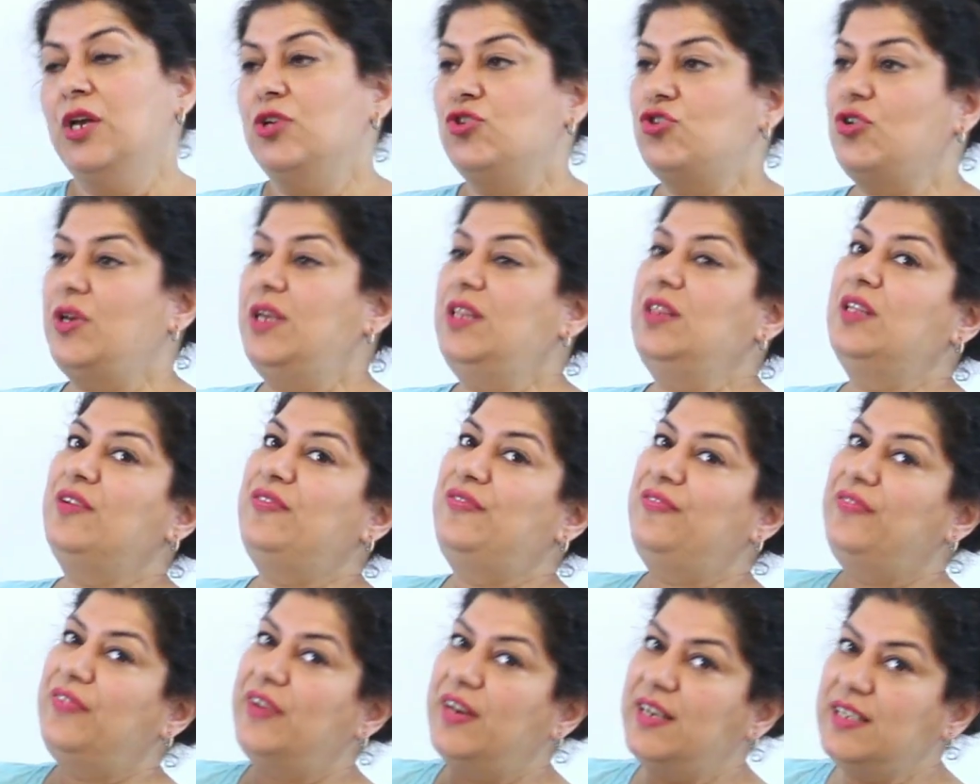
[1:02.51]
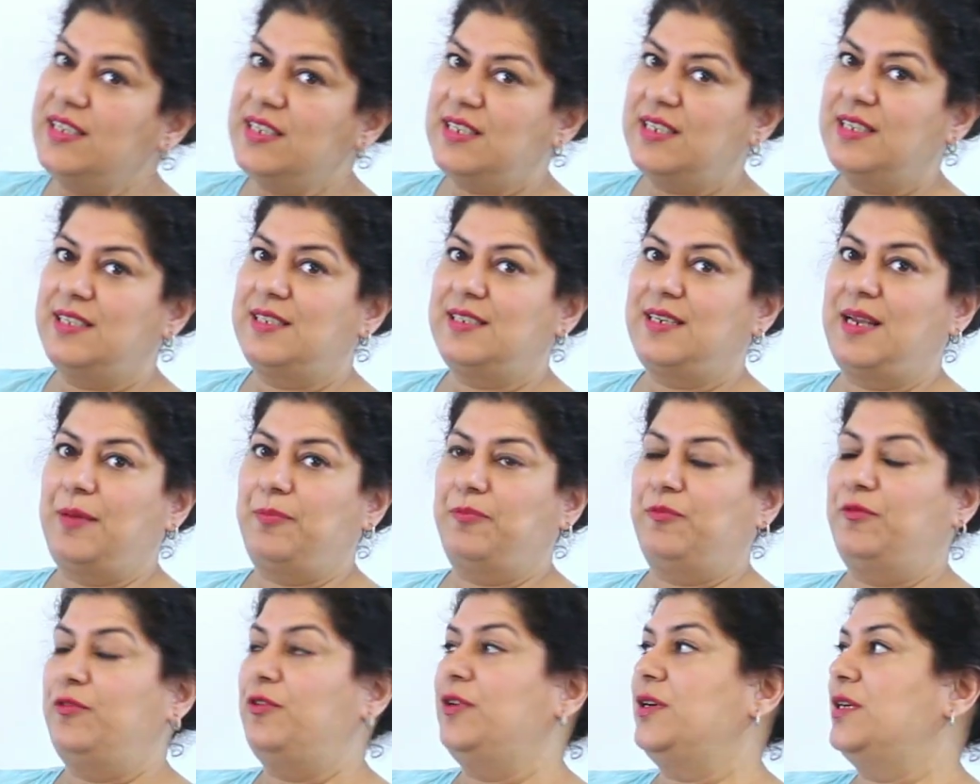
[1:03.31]
So in the first
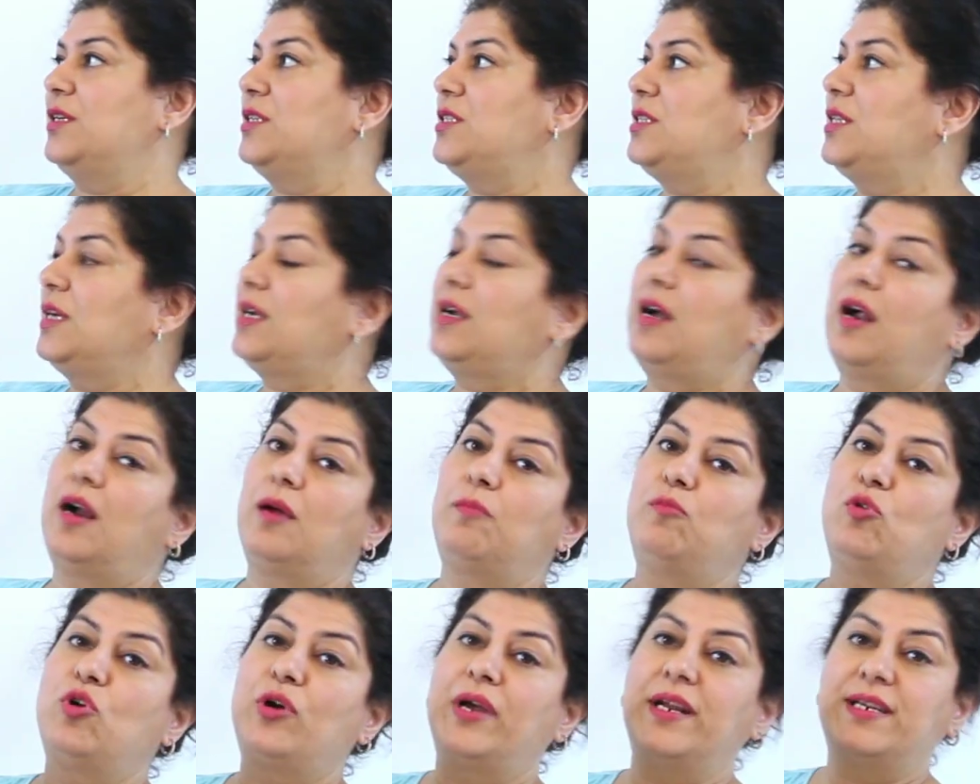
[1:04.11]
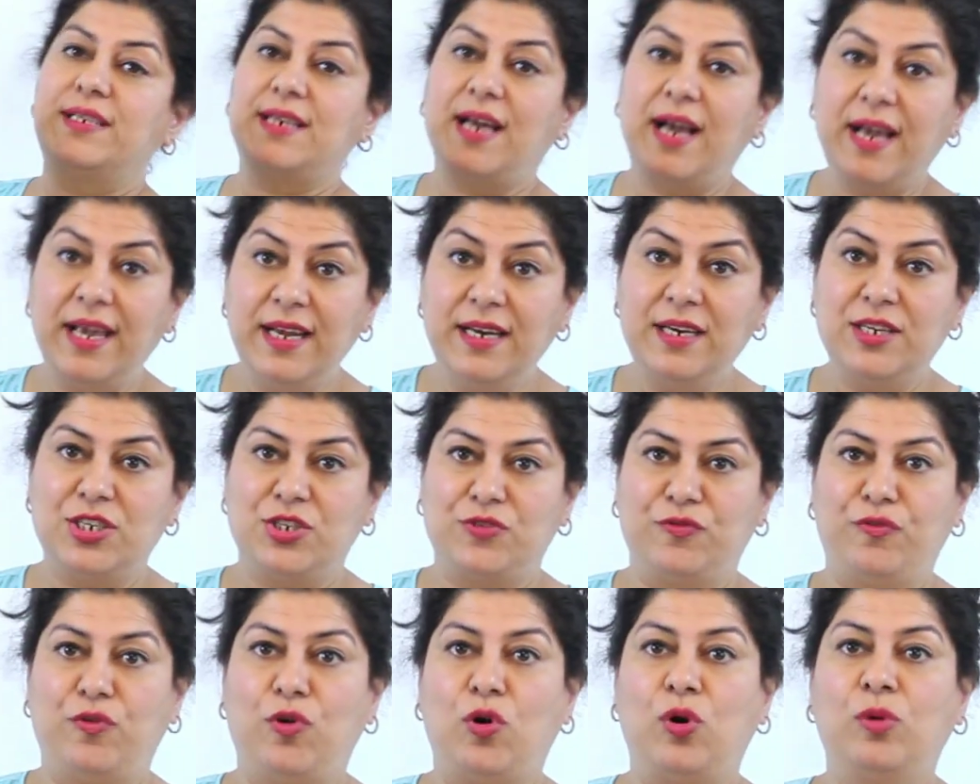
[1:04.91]
step first, the carbocation
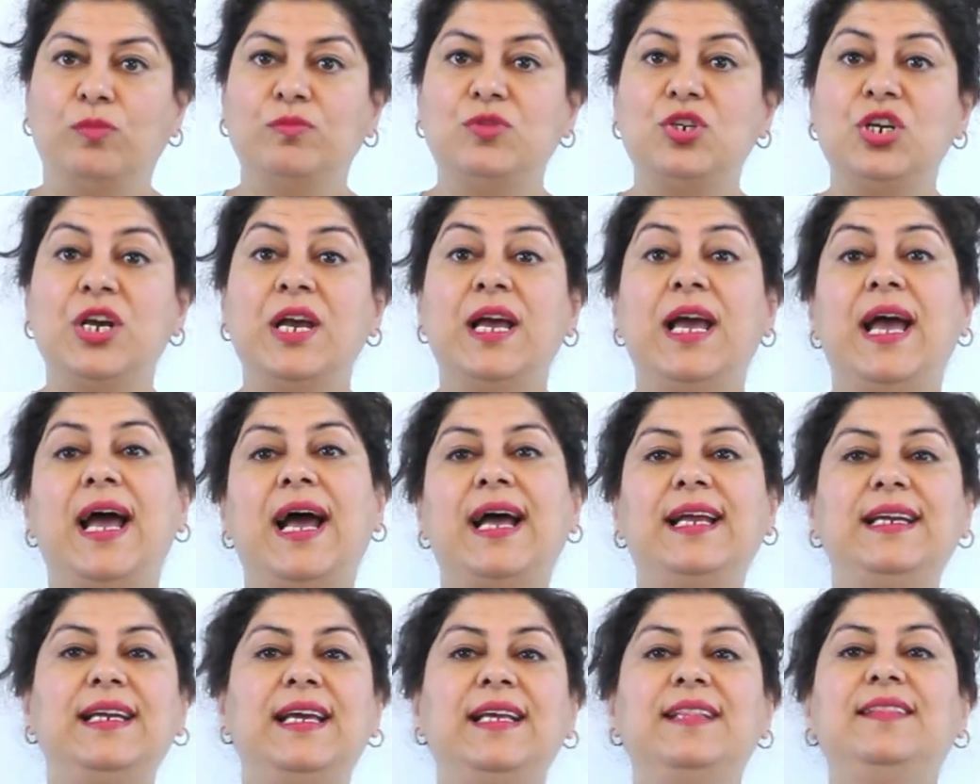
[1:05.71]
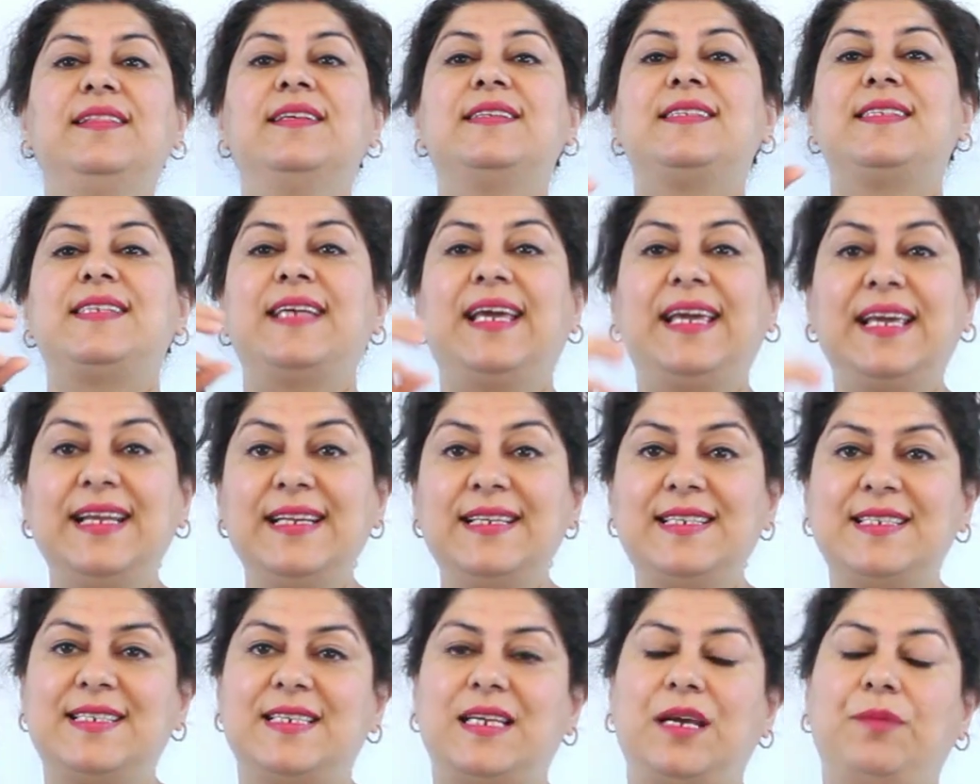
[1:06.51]
is formed, and in the
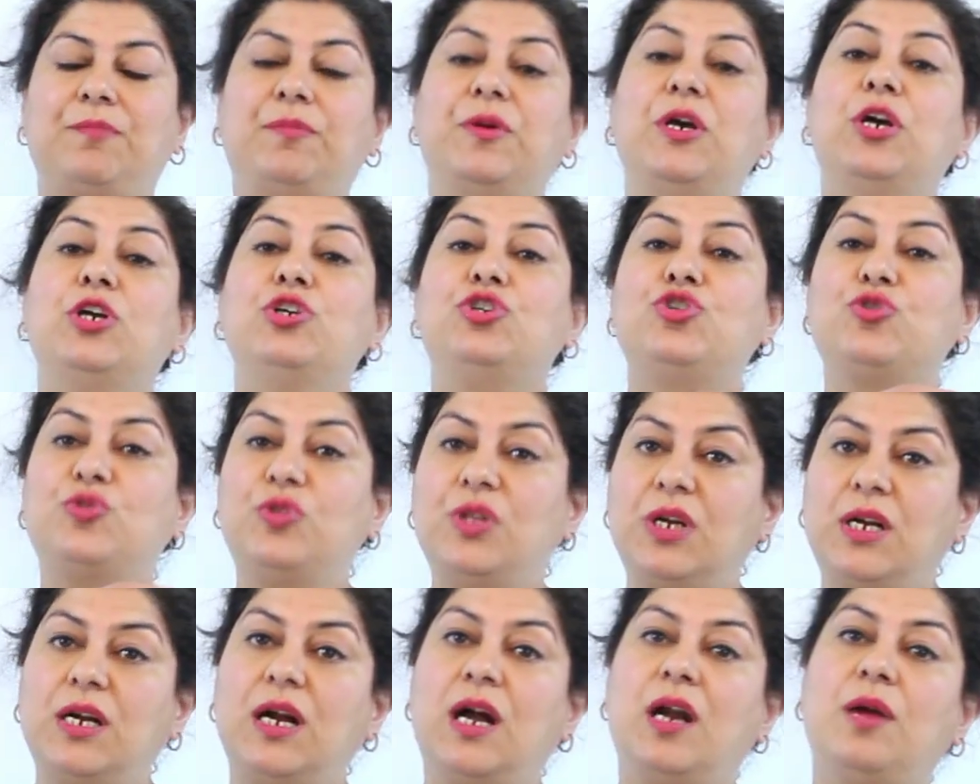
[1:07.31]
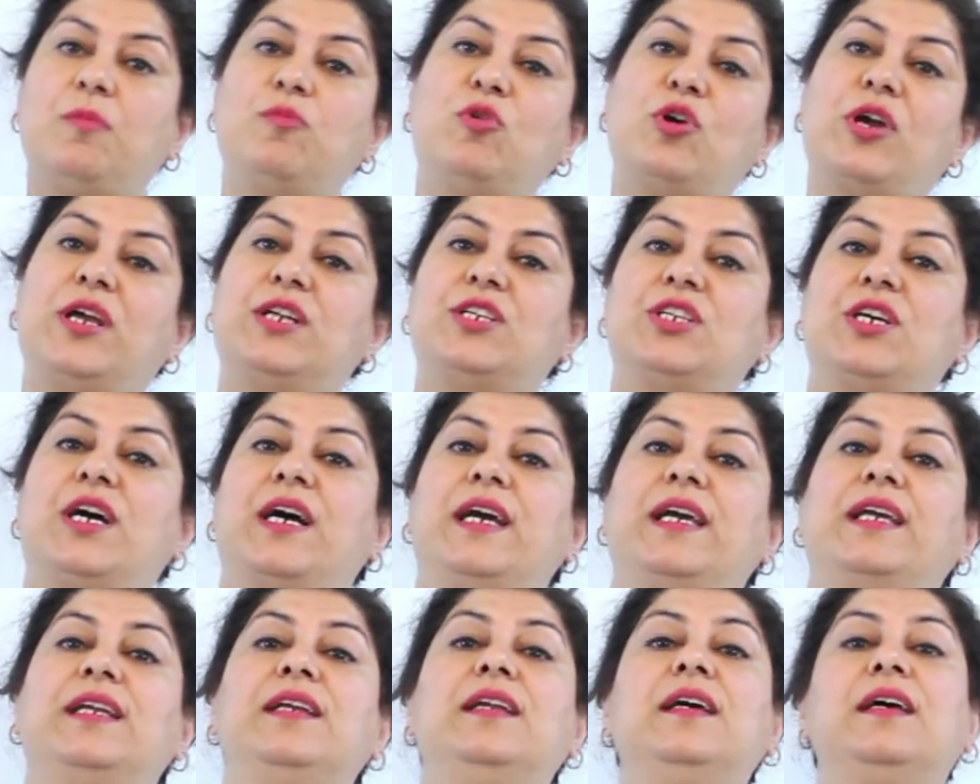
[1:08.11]
second step, to the
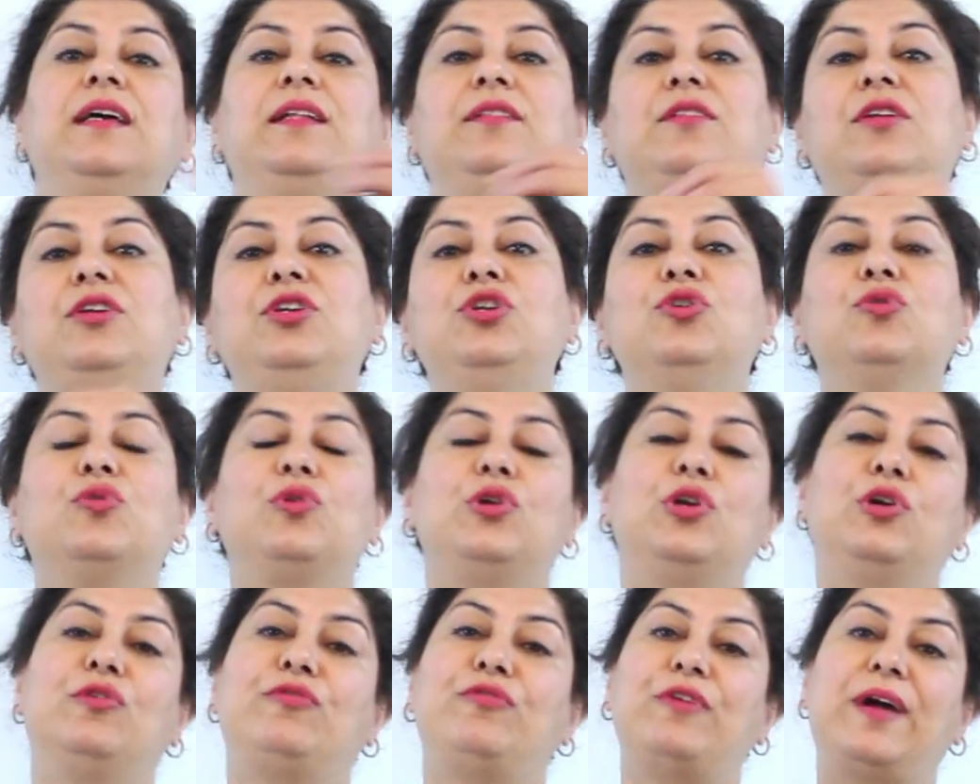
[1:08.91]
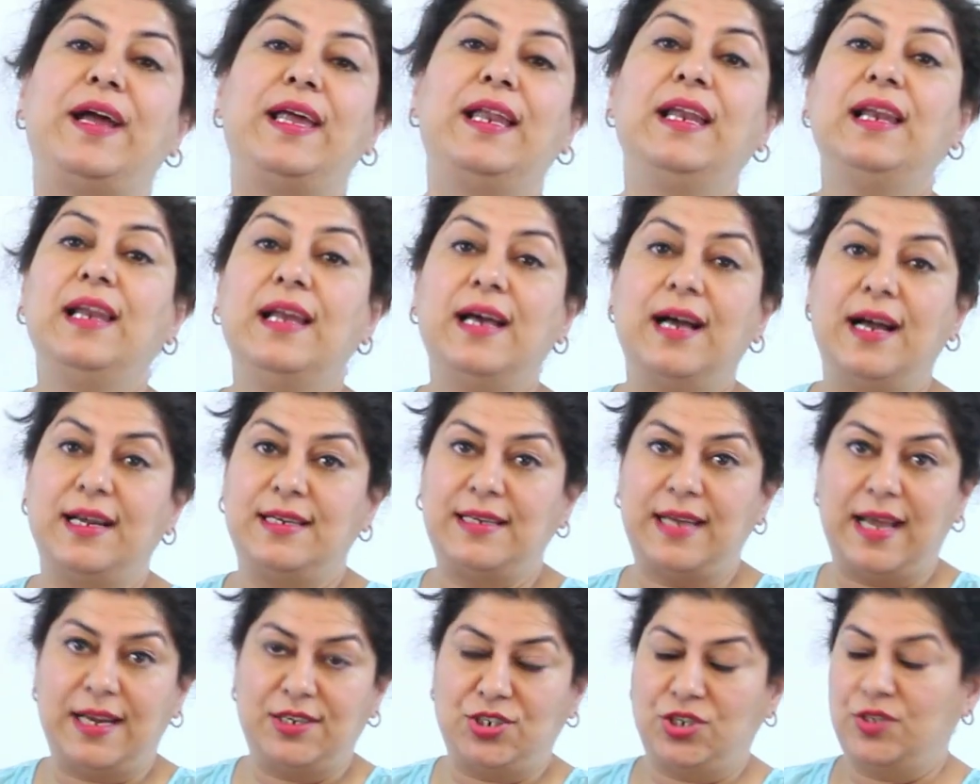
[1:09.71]
carbocation, the nucleophile
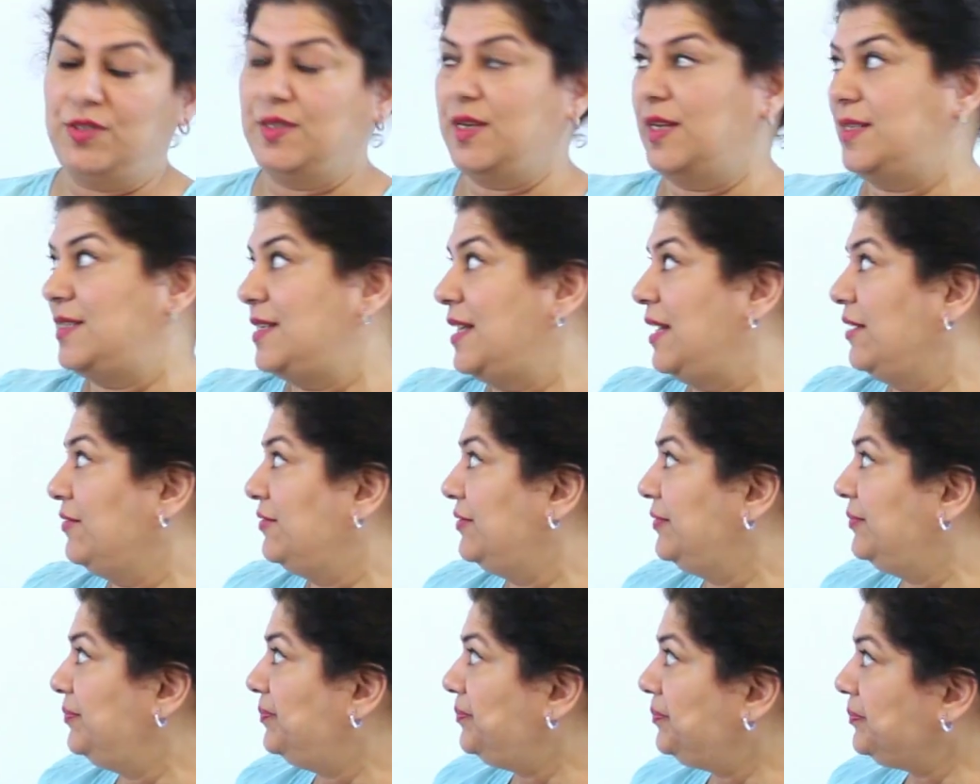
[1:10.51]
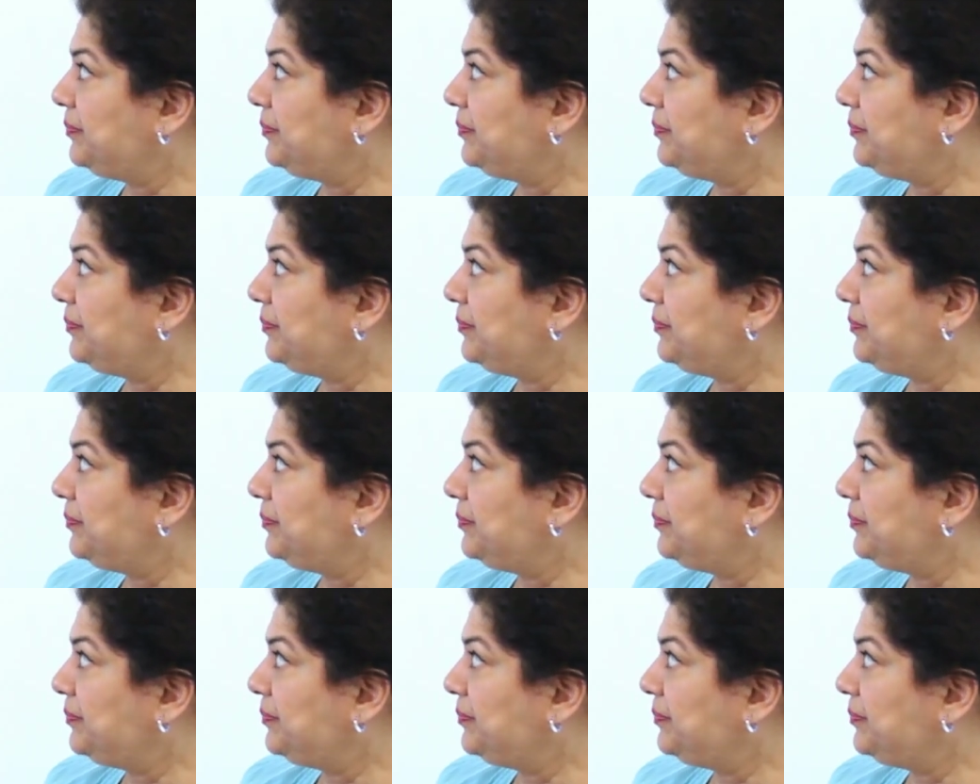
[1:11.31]
attaches itself.